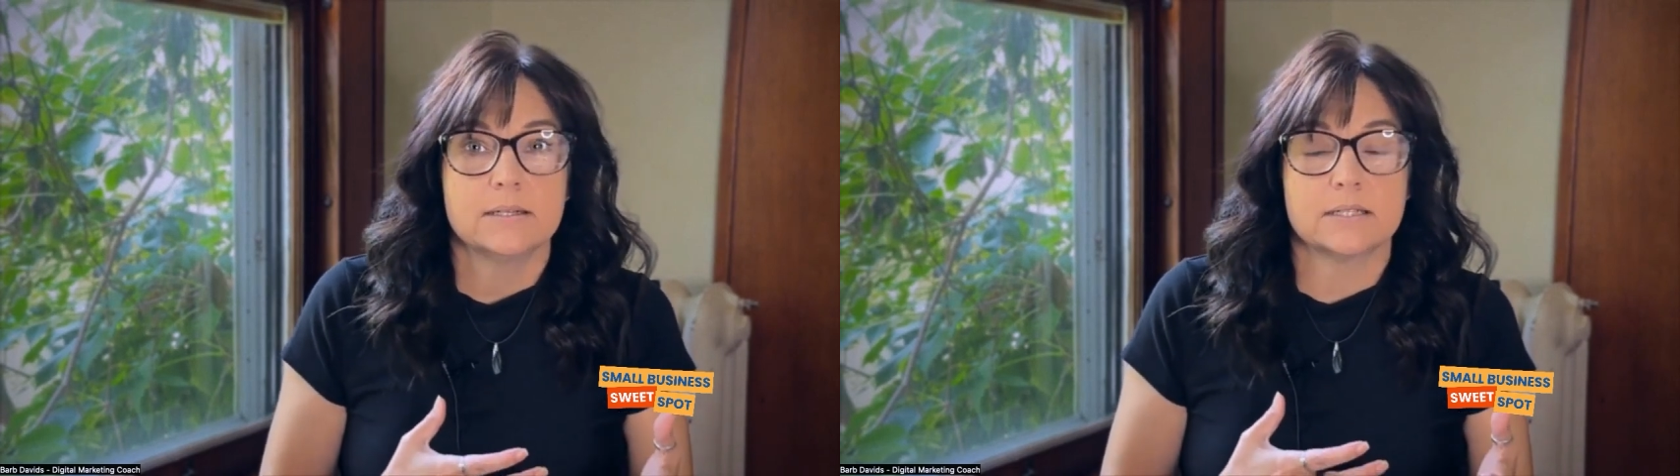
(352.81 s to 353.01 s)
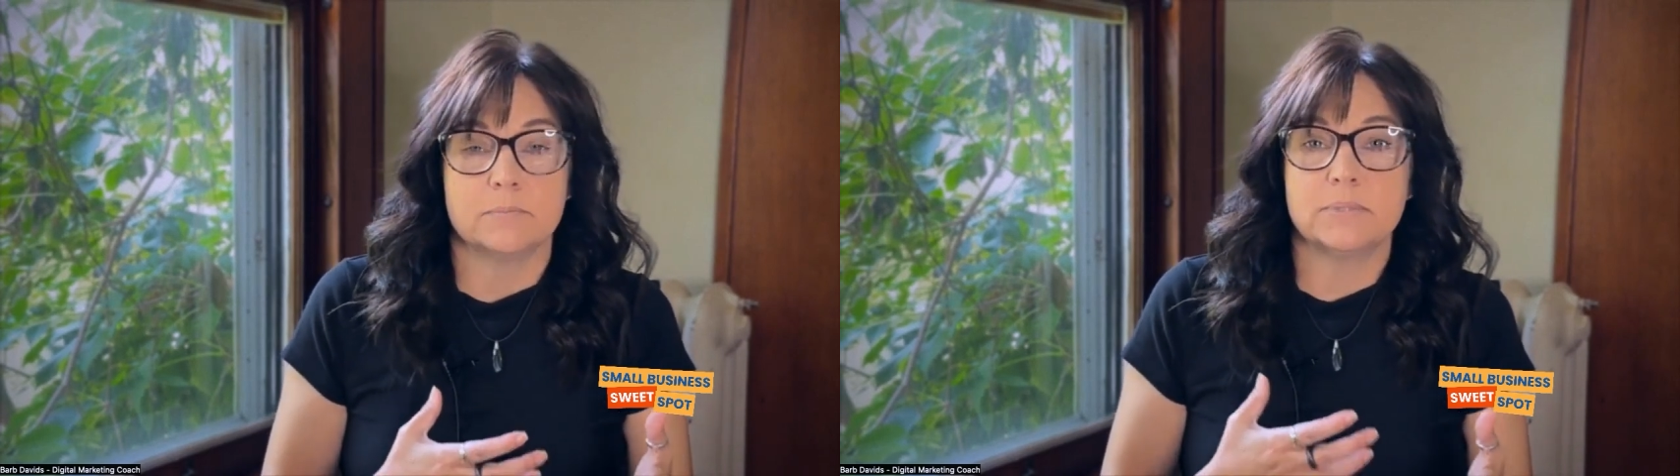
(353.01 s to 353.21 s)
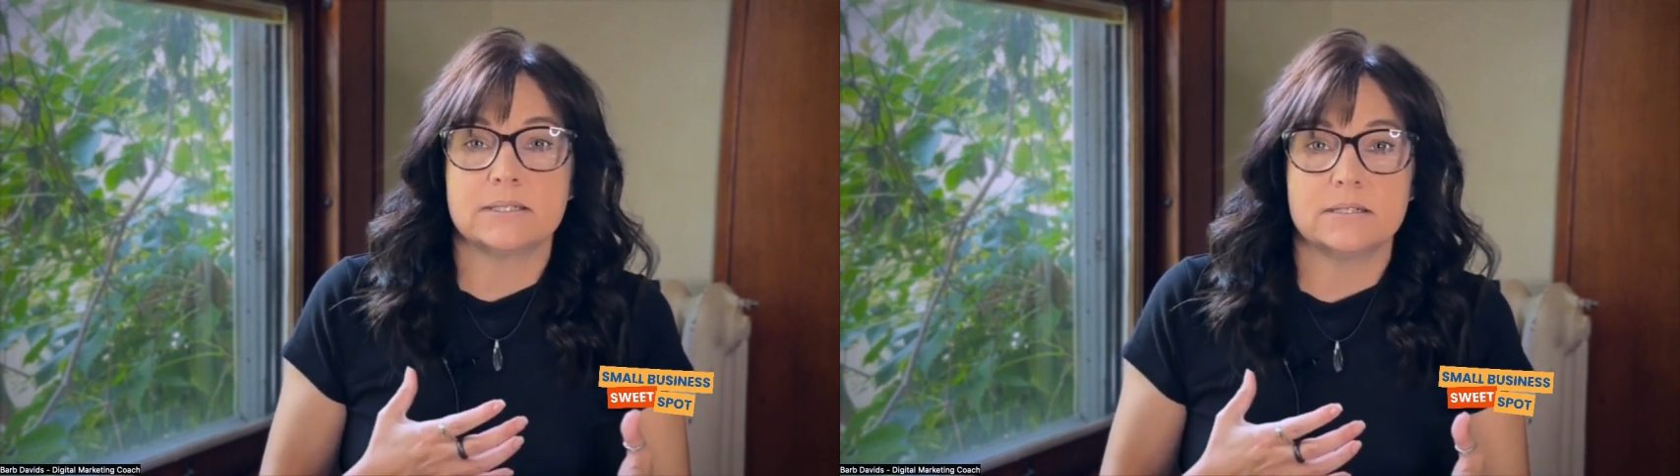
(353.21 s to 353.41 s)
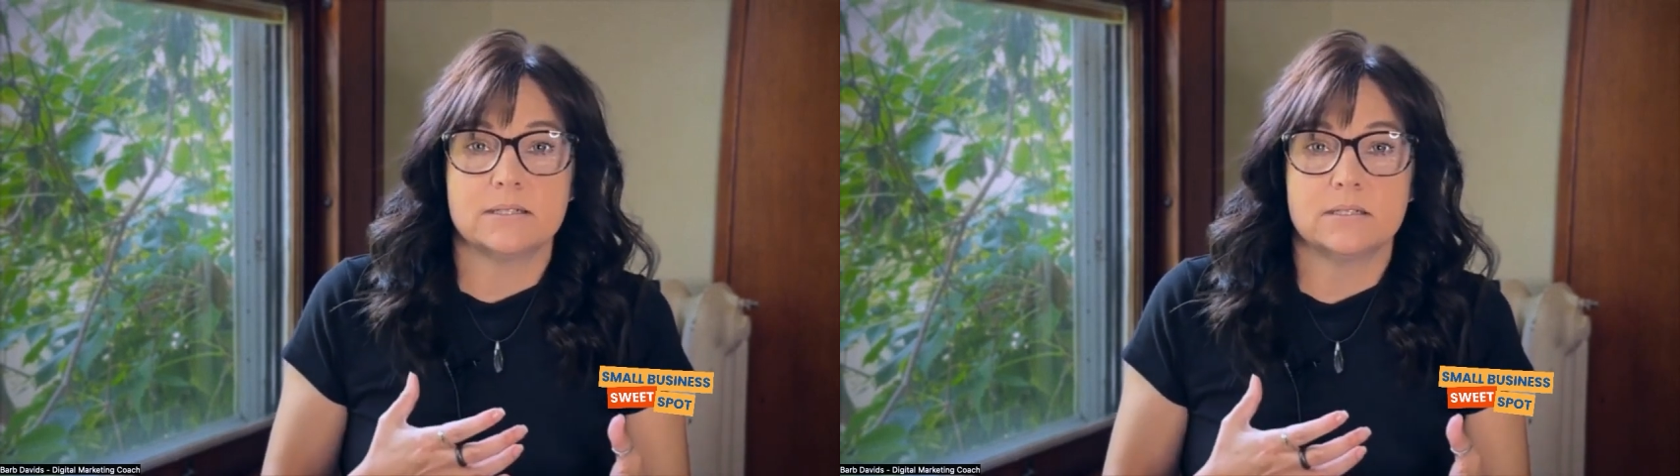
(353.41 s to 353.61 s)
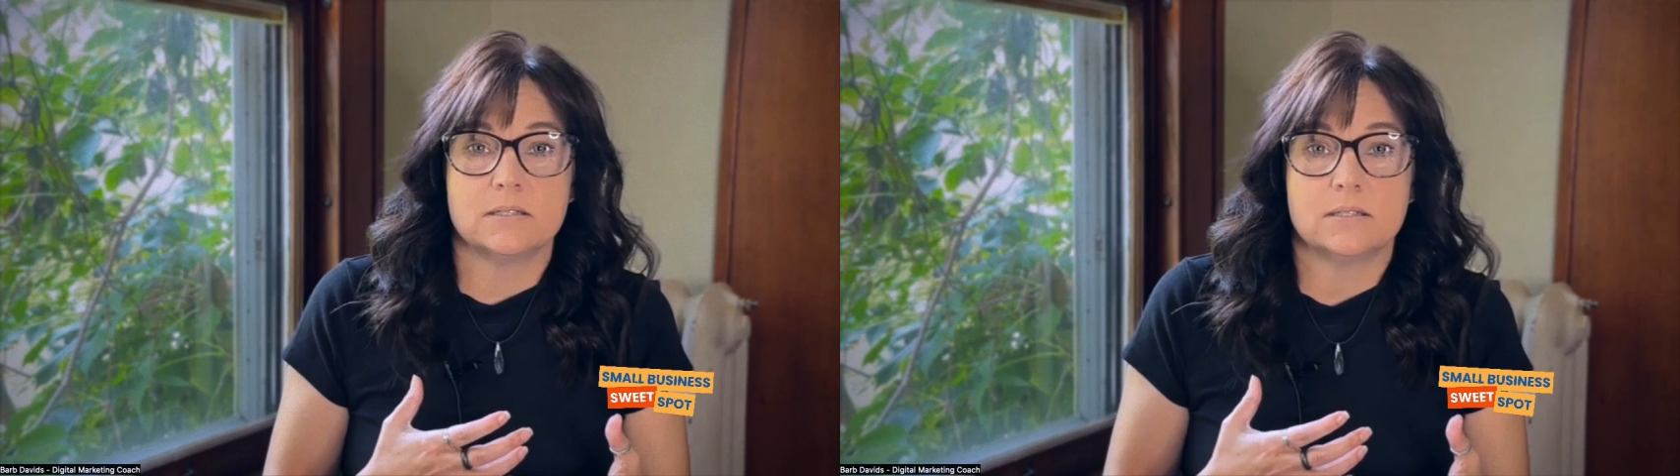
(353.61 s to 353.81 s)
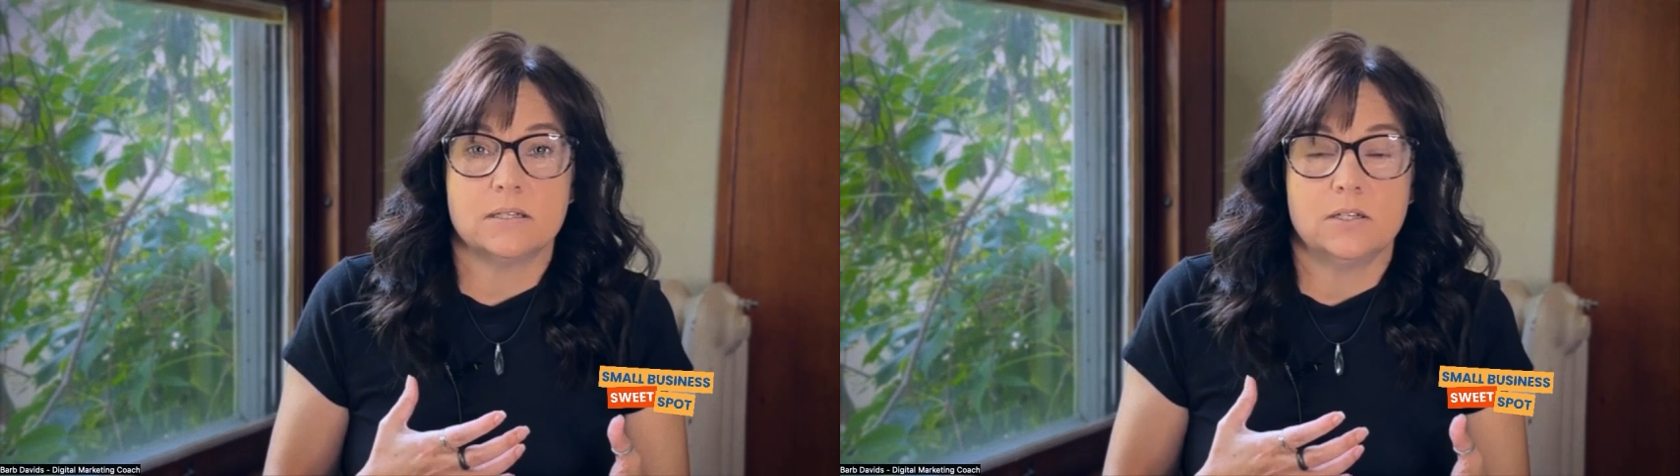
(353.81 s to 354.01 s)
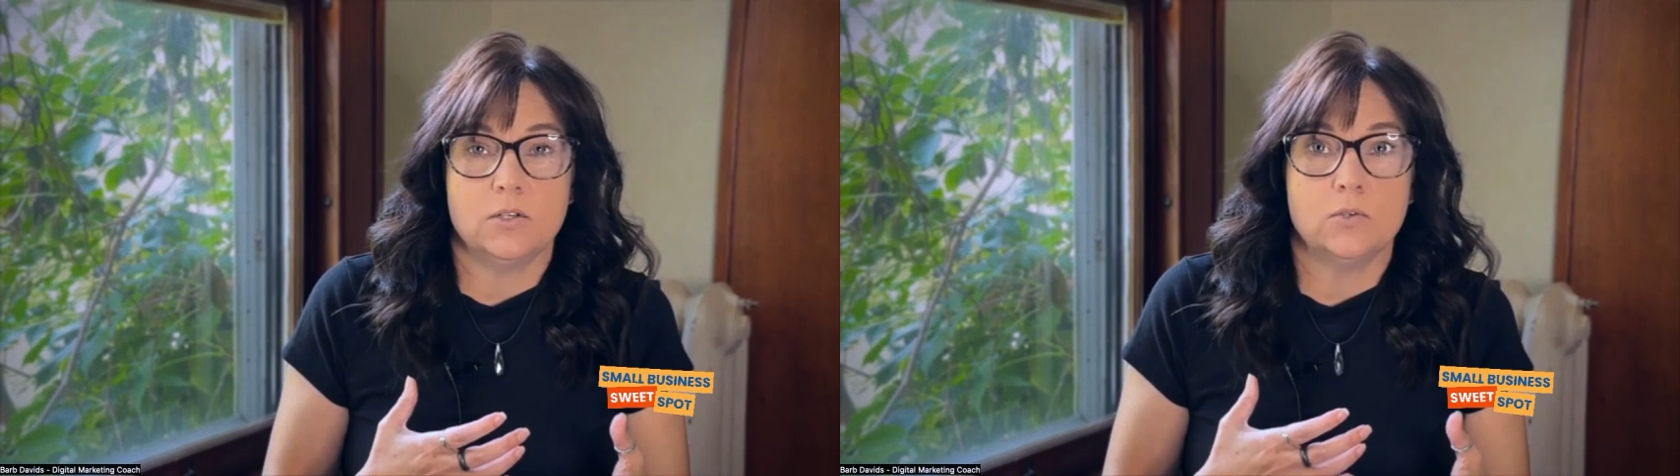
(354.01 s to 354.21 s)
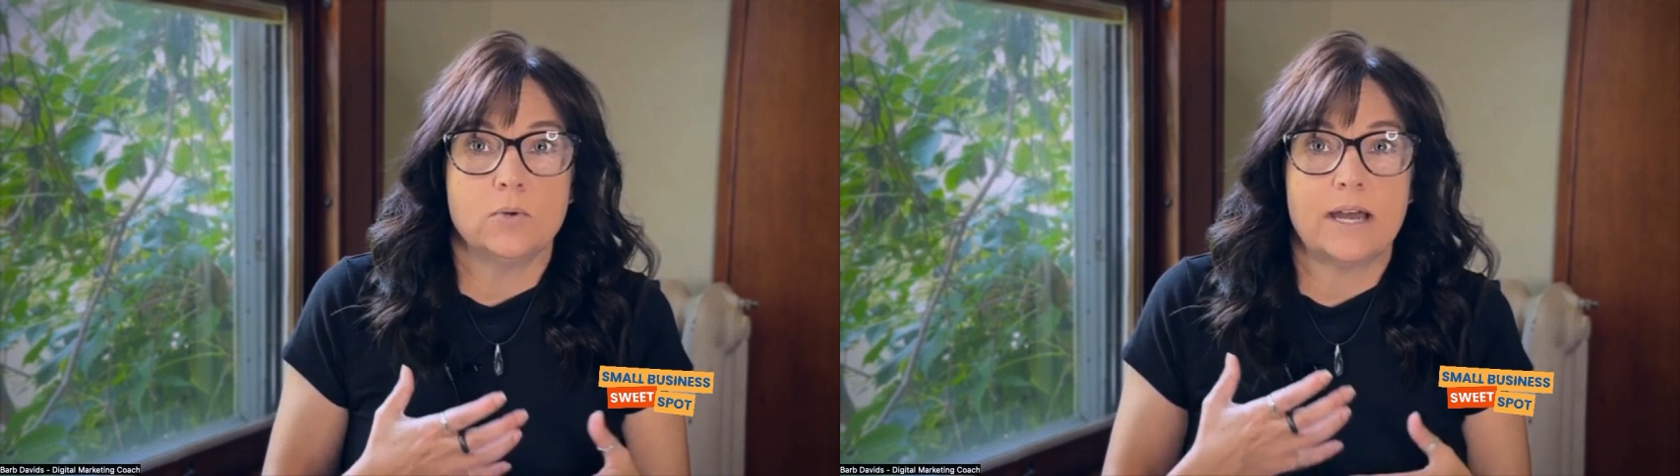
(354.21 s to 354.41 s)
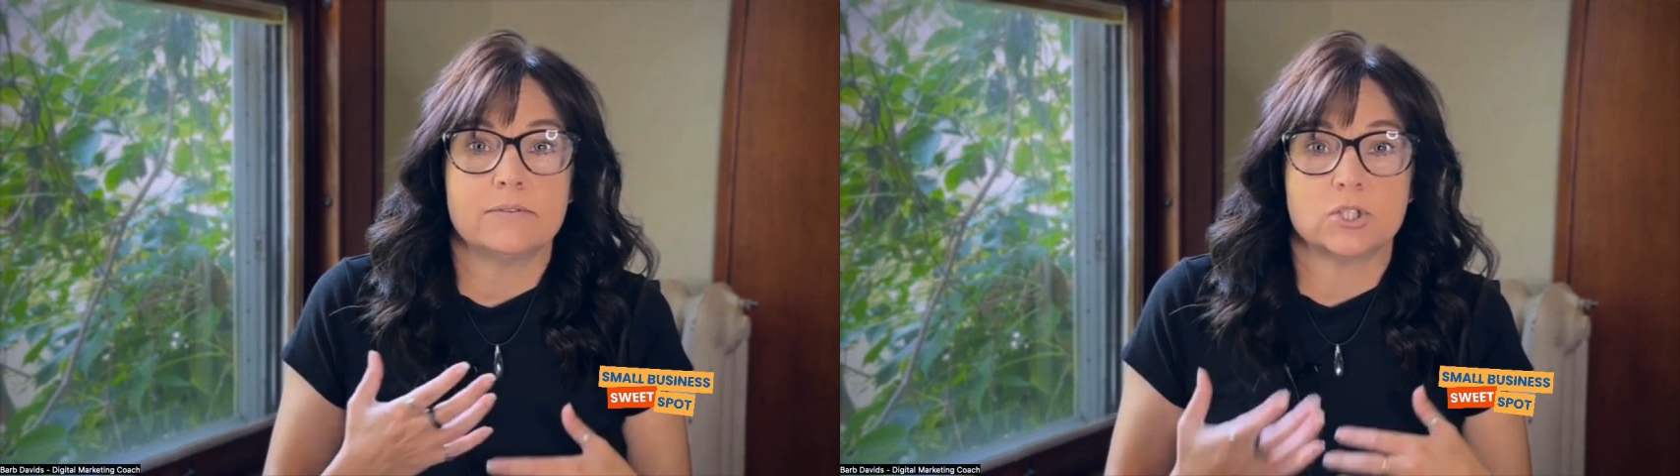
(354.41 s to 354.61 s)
Some businesses, you have